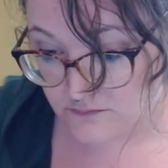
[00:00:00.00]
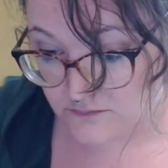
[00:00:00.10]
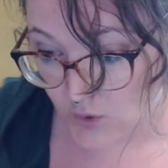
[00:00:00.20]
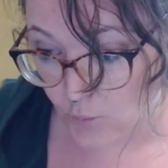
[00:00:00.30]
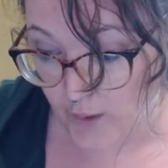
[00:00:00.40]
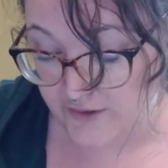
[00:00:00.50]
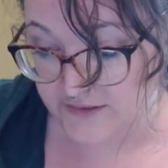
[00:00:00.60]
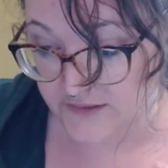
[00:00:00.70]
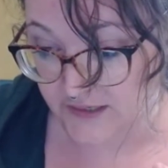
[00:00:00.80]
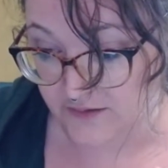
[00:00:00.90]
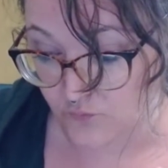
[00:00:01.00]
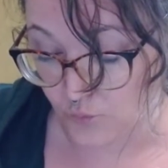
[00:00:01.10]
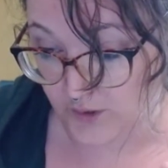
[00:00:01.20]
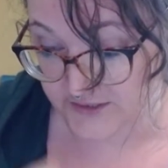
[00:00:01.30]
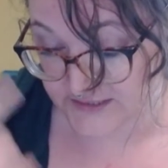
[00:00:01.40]
Where
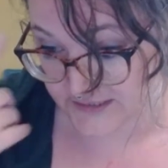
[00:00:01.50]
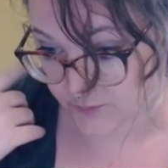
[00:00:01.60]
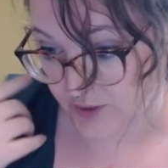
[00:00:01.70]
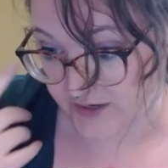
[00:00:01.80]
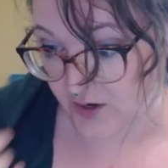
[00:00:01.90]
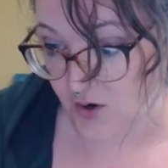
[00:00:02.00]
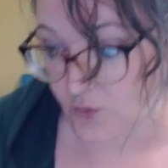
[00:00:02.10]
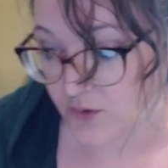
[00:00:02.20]
does the brain go?